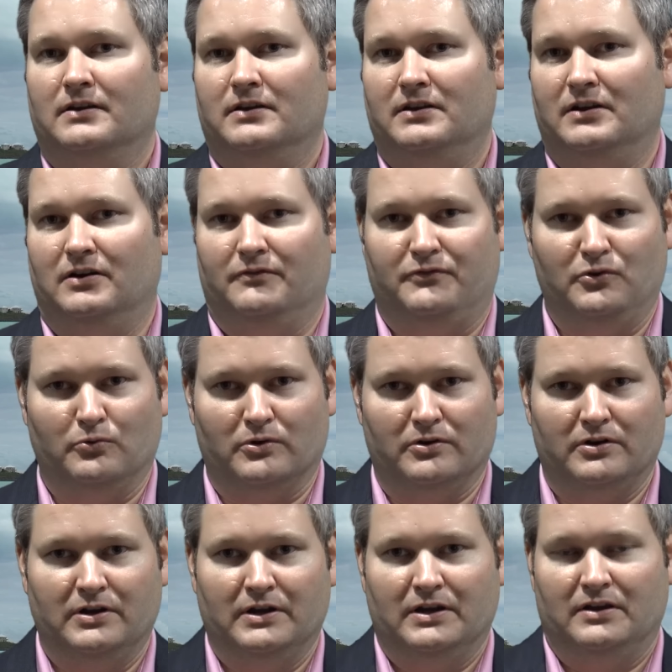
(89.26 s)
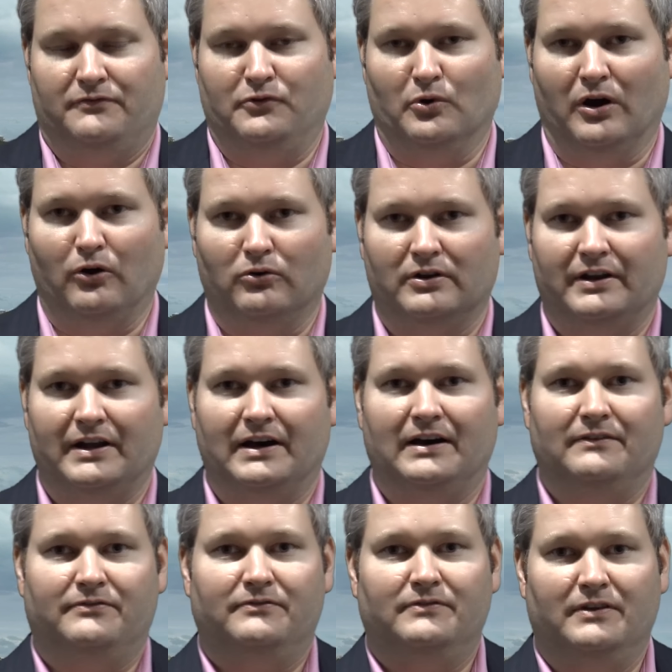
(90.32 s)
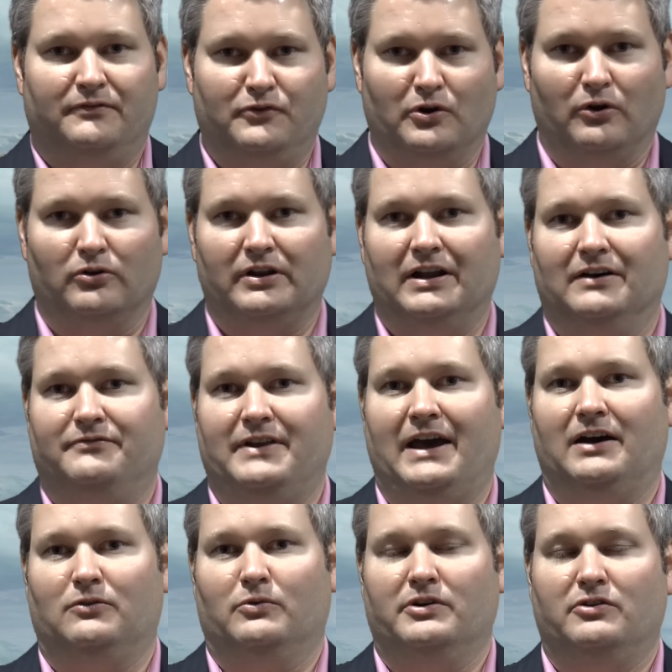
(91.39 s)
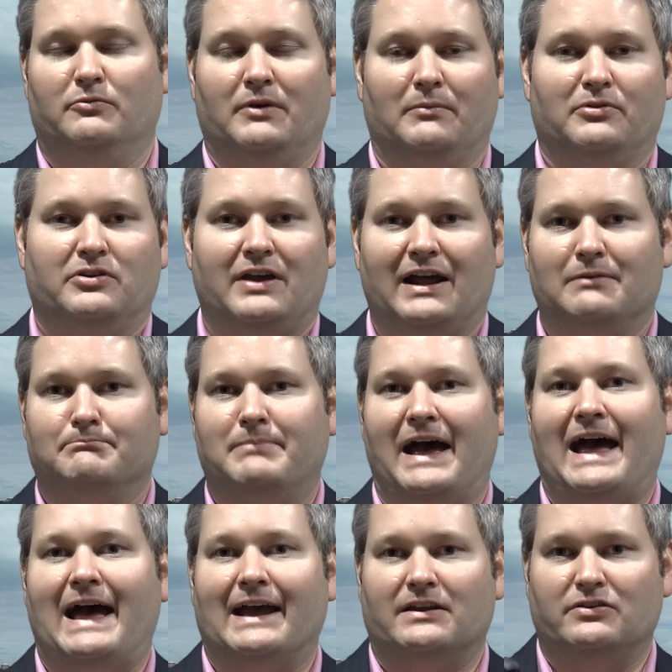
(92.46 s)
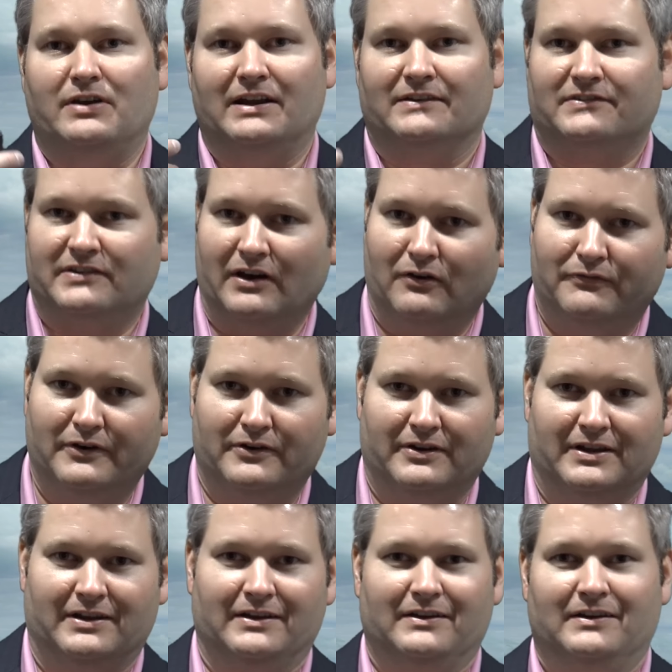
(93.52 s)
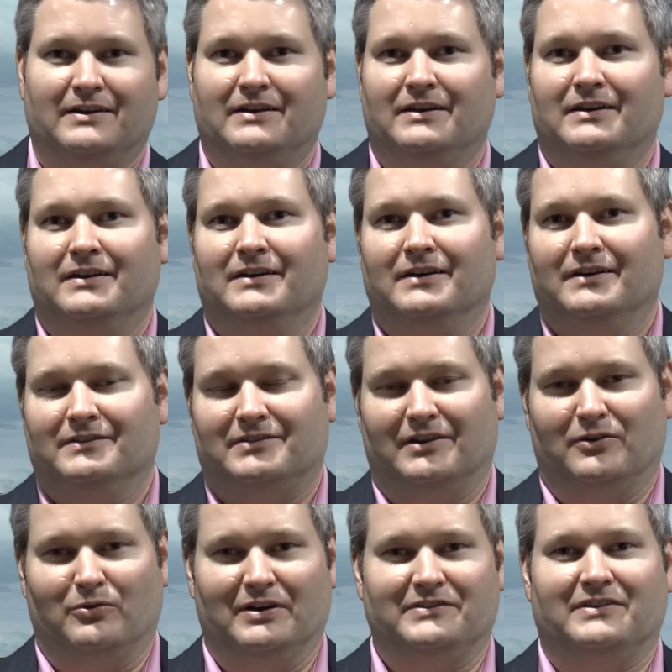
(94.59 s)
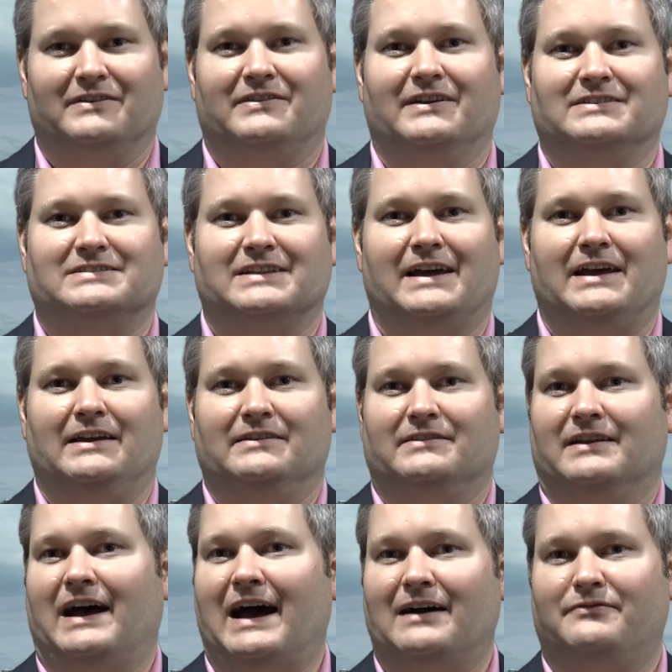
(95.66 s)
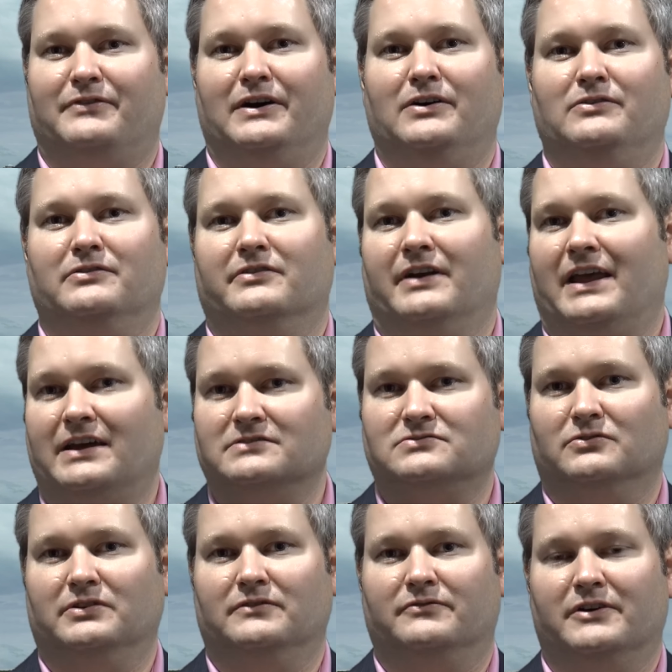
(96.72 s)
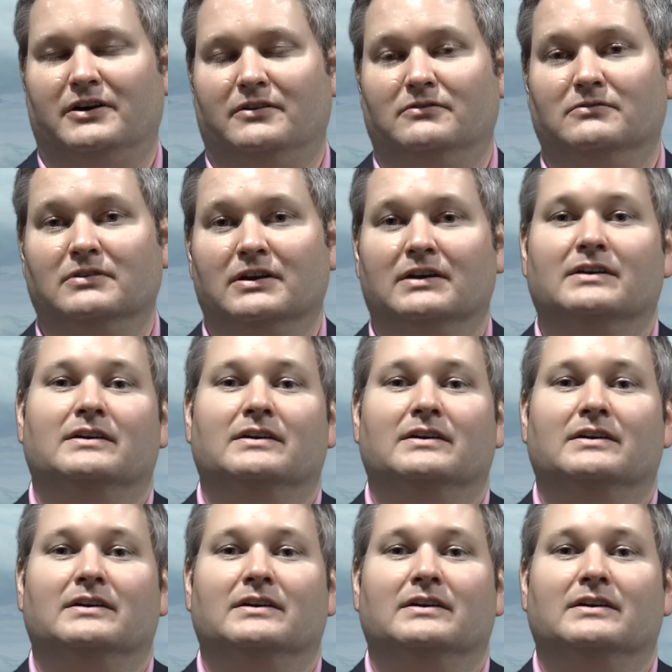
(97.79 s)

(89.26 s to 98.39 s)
You know, if you're old enough now to where you remember you had a bag and you had a cell phone in it. So there wasn't a such thing as an iPhone or an Android phone.